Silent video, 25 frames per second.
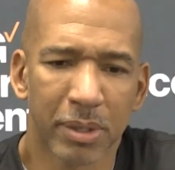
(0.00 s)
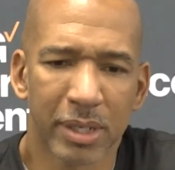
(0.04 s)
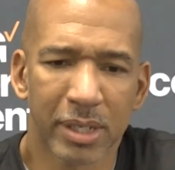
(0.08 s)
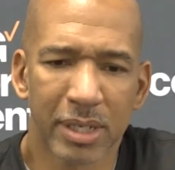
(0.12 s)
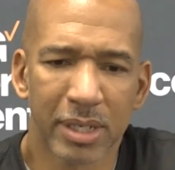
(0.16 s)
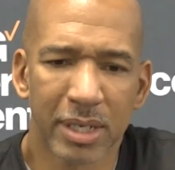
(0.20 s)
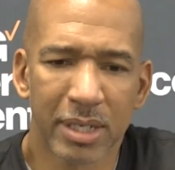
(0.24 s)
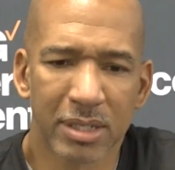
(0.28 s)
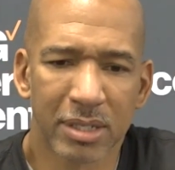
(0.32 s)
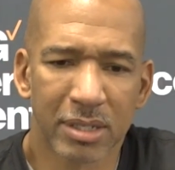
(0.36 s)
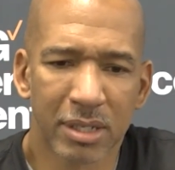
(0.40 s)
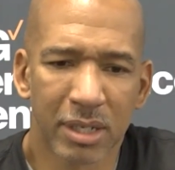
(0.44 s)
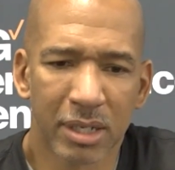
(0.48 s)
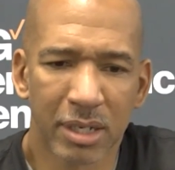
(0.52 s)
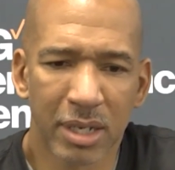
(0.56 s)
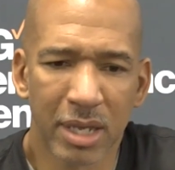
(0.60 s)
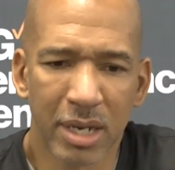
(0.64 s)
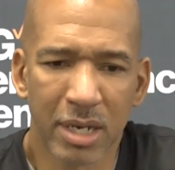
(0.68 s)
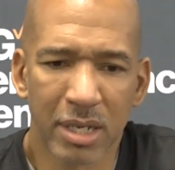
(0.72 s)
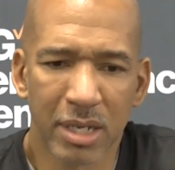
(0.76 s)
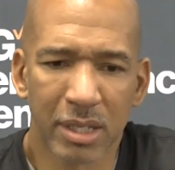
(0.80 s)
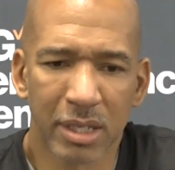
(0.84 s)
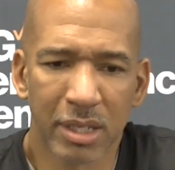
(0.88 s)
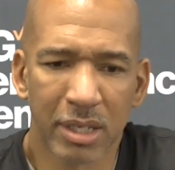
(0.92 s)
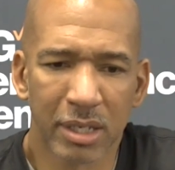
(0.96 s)
He hasn't done
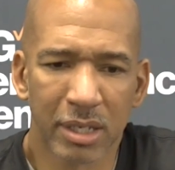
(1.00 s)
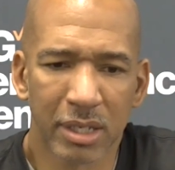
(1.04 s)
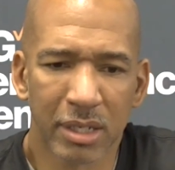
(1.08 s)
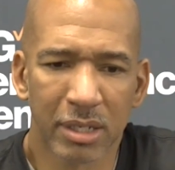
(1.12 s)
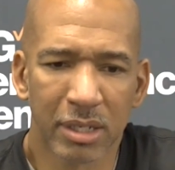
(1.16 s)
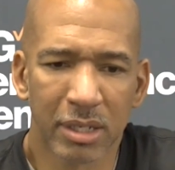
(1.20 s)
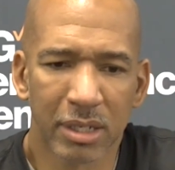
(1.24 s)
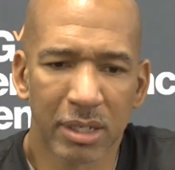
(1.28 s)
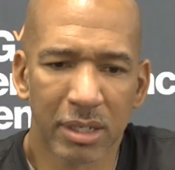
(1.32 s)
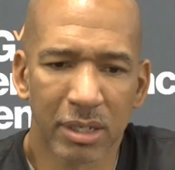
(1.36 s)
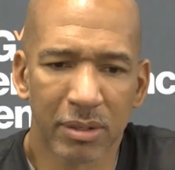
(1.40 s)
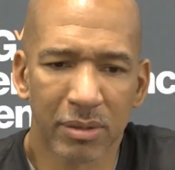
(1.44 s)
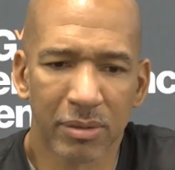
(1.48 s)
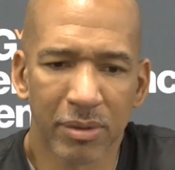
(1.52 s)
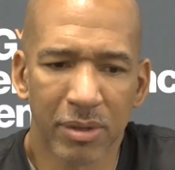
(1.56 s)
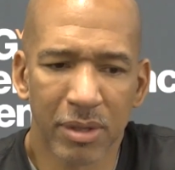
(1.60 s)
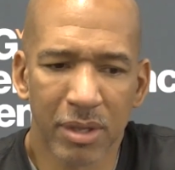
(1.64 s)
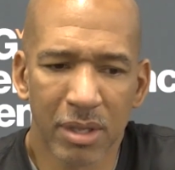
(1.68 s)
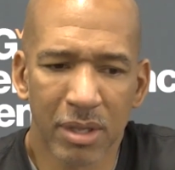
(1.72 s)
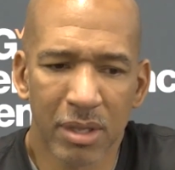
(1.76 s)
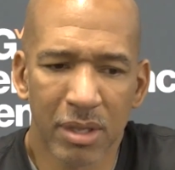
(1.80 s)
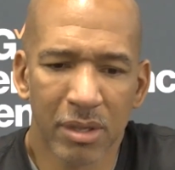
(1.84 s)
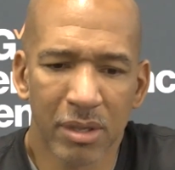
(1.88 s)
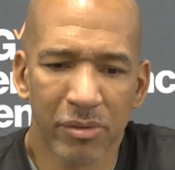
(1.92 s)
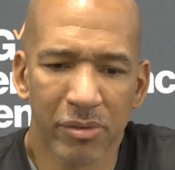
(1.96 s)
anything in
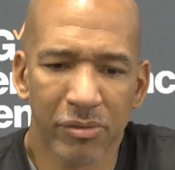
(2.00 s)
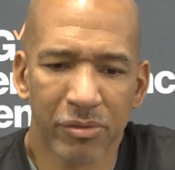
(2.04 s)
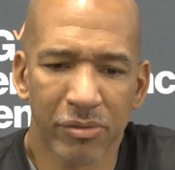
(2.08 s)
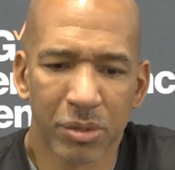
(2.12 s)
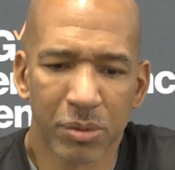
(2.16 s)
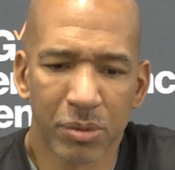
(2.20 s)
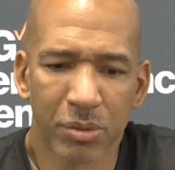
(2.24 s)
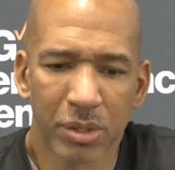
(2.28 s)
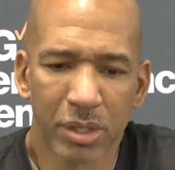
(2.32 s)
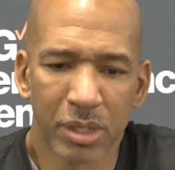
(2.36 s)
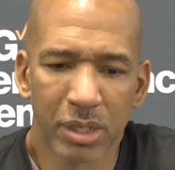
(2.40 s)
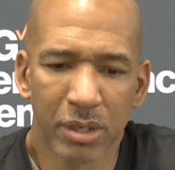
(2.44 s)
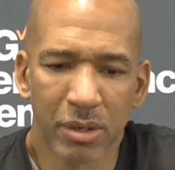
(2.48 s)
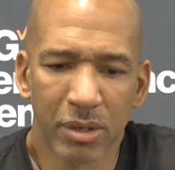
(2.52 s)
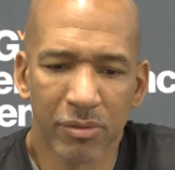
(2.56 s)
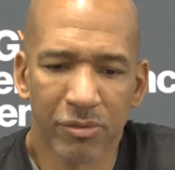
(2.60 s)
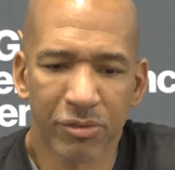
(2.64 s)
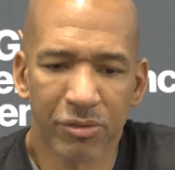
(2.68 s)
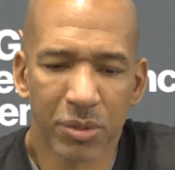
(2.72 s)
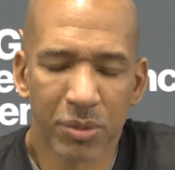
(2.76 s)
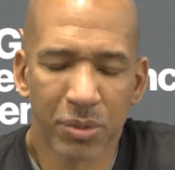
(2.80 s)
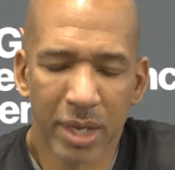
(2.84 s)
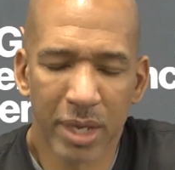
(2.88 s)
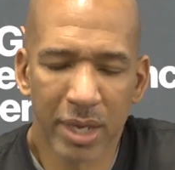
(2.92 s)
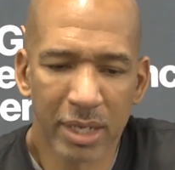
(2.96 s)
a
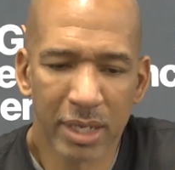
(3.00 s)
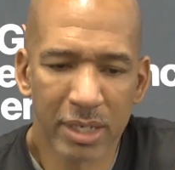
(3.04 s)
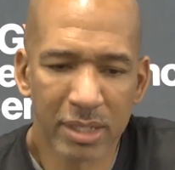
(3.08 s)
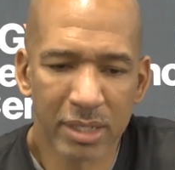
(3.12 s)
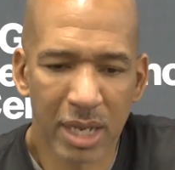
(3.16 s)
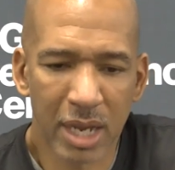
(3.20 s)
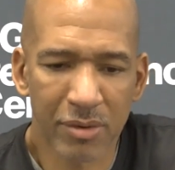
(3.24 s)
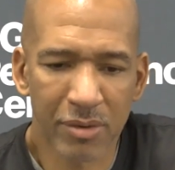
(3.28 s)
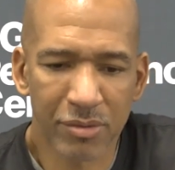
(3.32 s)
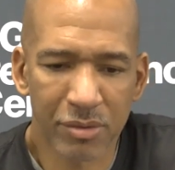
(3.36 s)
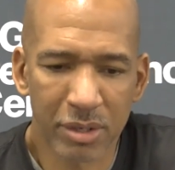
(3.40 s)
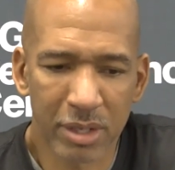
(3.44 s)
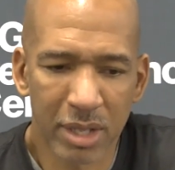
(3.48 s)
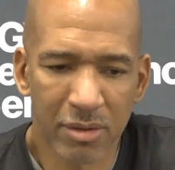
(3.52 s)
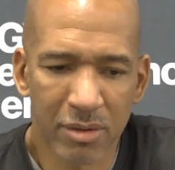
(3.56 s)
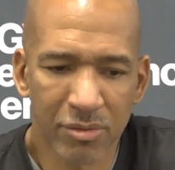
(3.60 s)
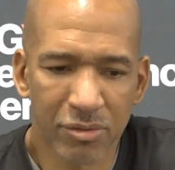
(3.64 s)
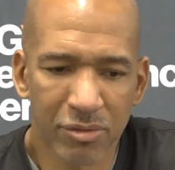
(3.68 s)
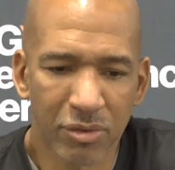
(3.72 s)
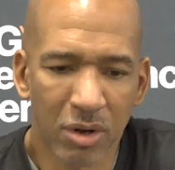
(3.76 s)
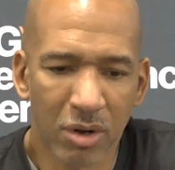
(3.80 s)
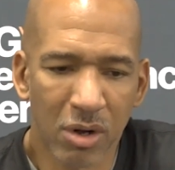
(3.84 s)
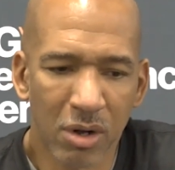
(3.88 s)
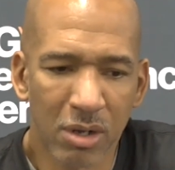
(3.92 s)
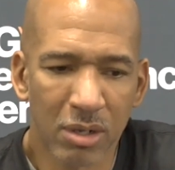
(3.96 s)
few days after that
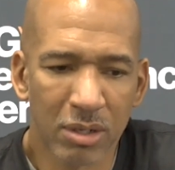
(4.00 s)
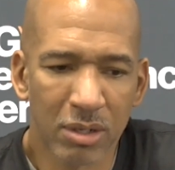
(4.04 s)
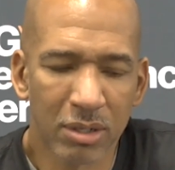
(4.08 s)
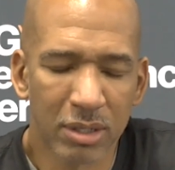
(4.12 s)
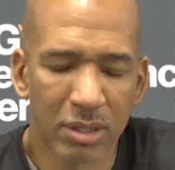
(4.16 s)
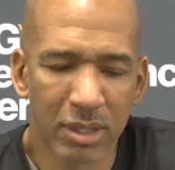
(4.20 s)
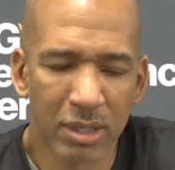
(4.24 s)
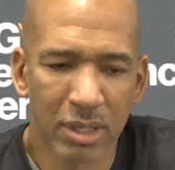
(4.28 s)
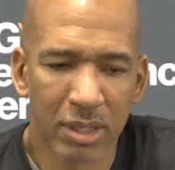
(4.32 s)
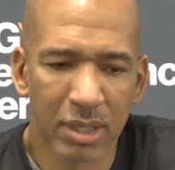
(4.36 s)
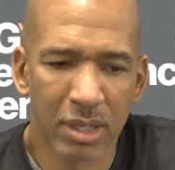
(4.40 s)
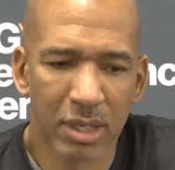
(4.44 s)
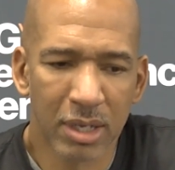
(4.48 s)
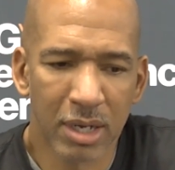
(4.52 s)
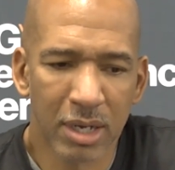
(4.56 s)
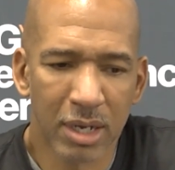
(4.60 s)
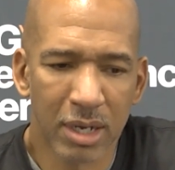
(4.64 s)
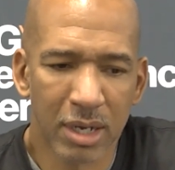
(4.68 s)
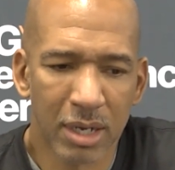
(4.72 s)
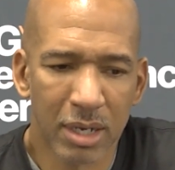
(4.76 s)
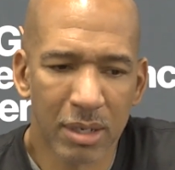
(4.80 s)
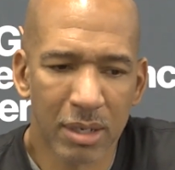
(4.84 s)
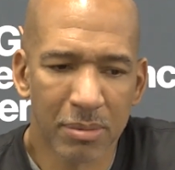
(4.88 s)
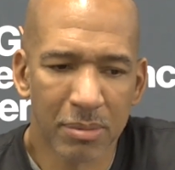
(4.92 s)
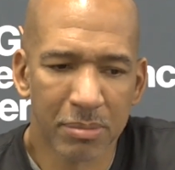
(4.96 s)
fall.
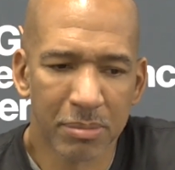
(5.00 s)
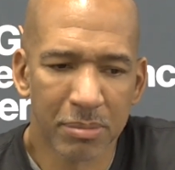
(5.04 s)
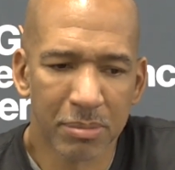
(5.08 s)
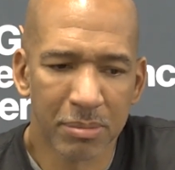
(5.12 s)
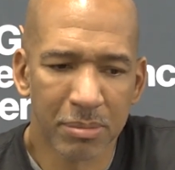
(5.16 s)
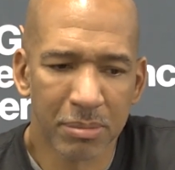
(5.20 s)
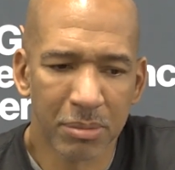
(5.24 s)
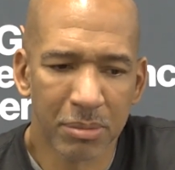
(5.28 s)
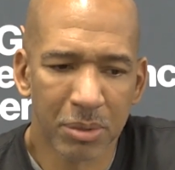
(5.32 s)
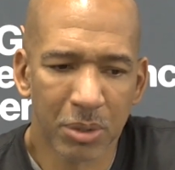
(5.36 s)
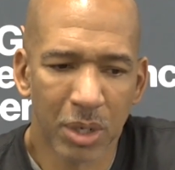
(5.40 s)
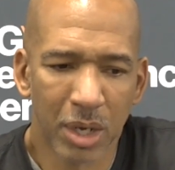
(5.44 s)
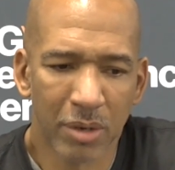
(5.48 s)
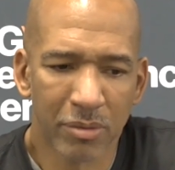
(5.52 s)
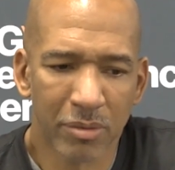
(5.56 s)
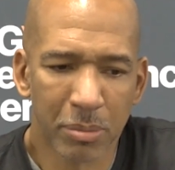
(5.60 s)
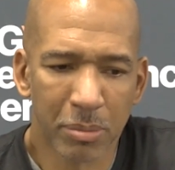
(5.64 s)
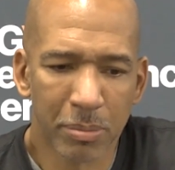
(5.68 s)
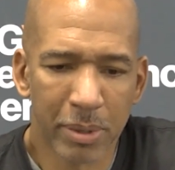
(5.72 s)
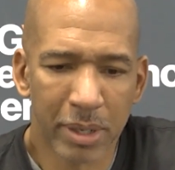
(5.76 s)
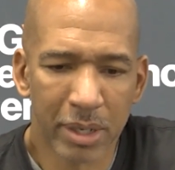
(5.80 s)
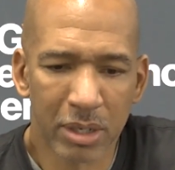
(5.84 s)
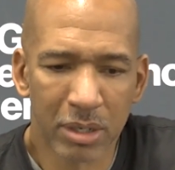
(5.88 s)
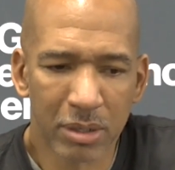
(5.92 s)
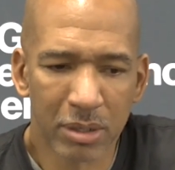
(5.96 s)
We'll have a
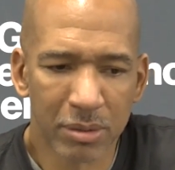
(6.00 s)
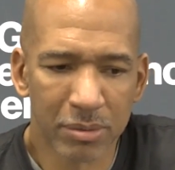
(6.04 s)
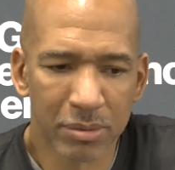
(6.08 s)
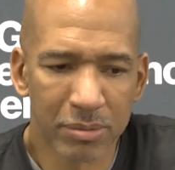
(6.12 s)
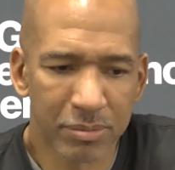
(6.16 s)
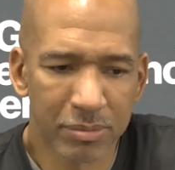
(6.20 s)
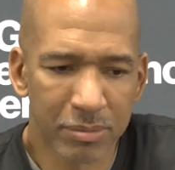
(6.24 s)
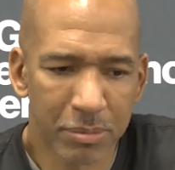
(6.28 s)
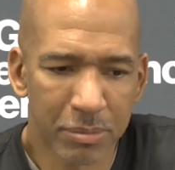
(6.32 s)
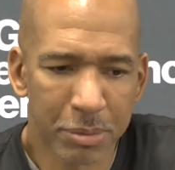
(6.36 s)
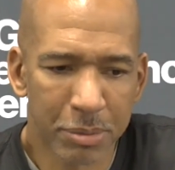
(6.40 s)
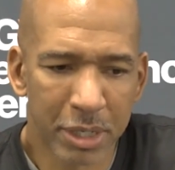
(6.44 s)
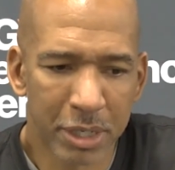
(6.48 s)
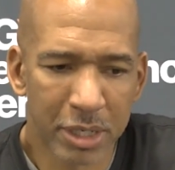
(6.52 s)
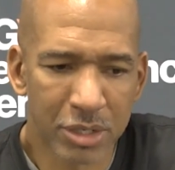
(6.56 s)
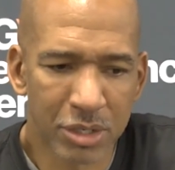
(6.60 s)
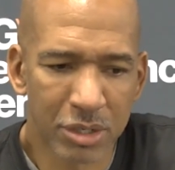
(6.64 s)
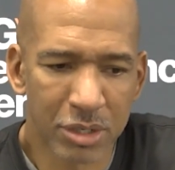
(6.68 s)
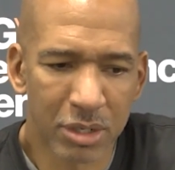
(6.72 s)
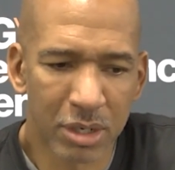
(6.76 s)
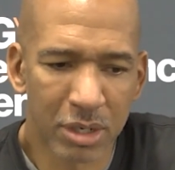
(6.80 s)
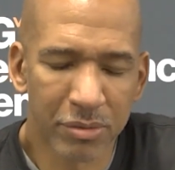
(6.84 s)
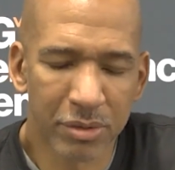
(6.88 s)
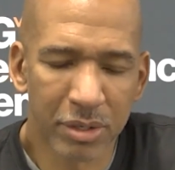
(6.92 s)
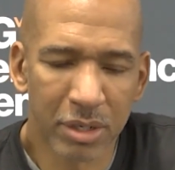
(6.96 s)
better
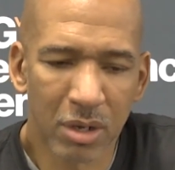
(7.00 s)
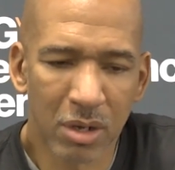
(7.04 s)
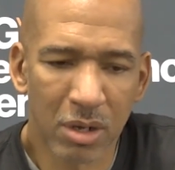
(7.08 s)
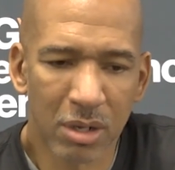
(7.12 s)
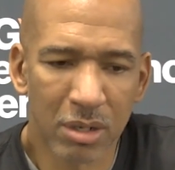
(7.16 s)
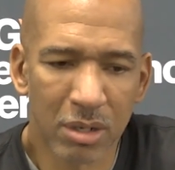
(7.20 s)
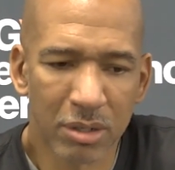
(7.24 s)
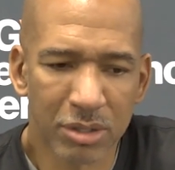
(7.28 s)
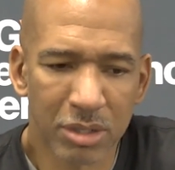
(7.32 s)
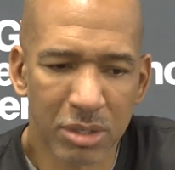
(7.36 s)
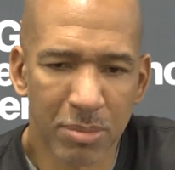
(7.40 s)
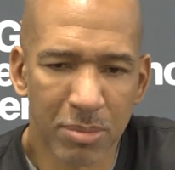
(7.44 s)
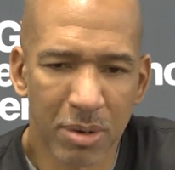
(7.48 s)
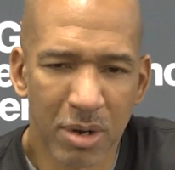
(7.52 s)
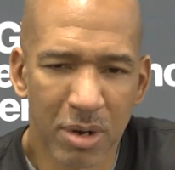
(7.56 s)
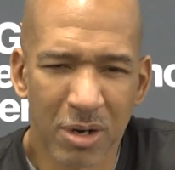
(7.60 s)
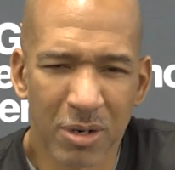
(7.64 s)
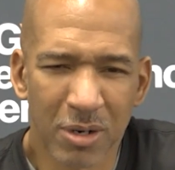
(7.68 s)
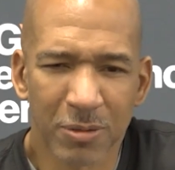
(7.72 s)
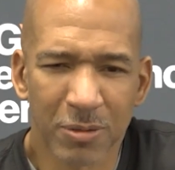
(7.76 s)
picture of it all tomorrow.